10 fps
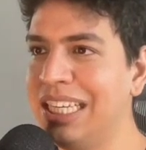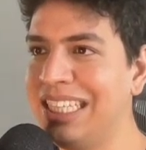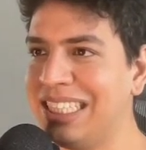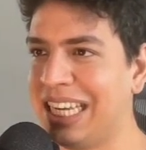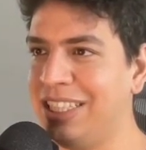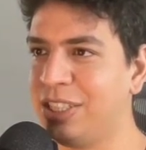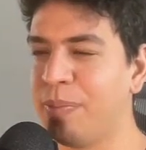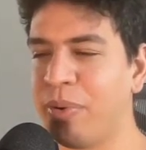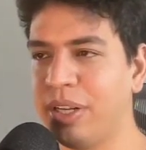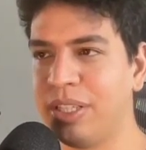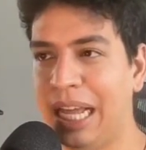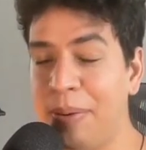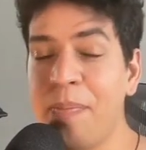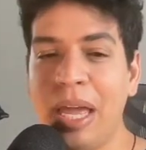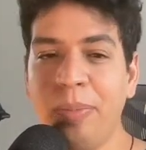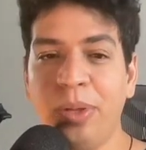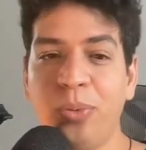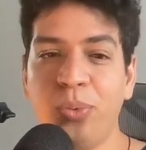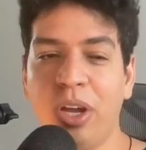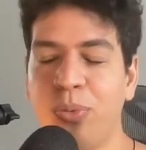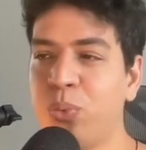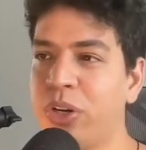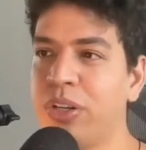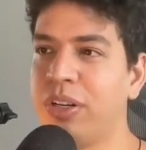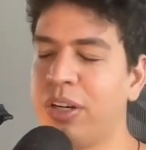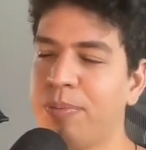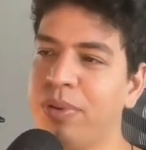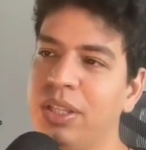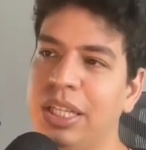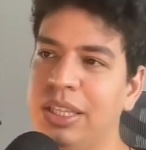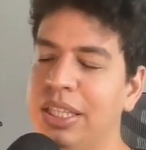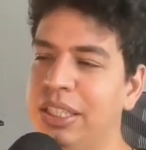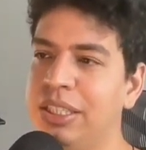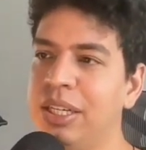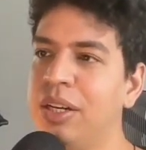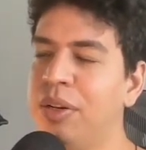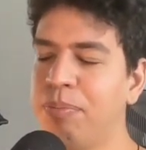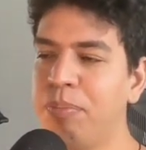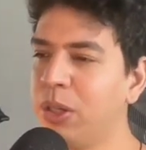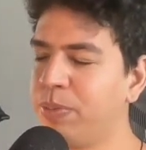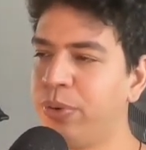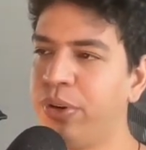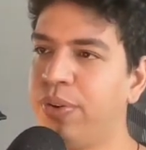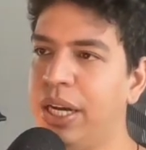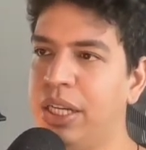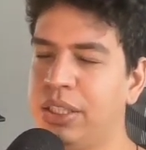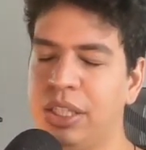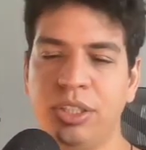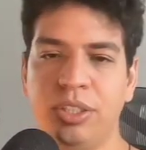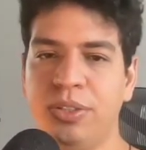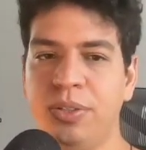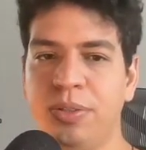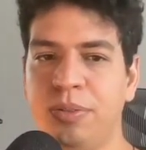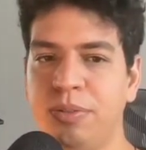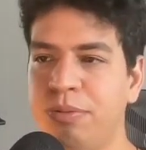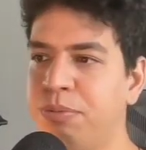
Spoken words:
inside this component, and maybe we are working on a component that needs multiple requests and do